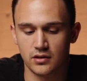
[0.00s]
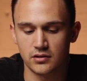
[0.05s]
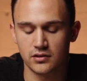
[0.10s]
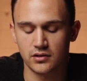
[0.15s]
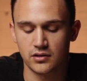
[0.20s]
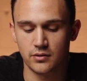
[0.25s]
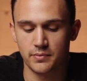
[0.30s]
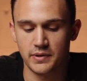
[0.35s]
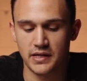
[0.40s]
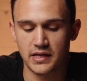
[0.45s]
a
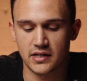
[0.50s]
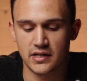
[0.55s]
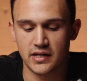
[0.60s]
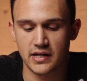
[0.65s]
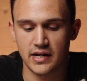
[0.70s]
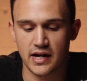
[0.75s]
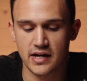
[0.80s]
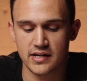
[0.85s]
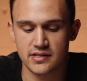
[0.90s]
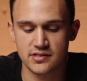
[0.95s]
little bit
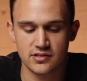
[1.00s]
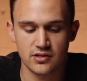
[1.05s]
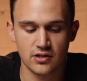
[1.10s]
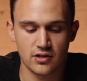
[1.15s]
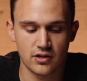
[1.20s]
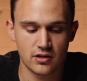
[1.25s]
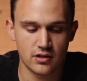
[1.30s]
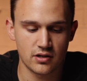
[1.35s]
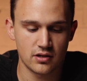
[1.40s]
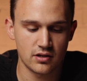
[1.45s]

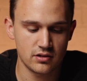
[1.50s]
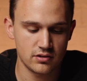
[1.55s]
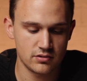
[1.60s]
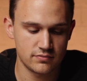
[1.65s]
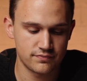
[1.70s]
nicer.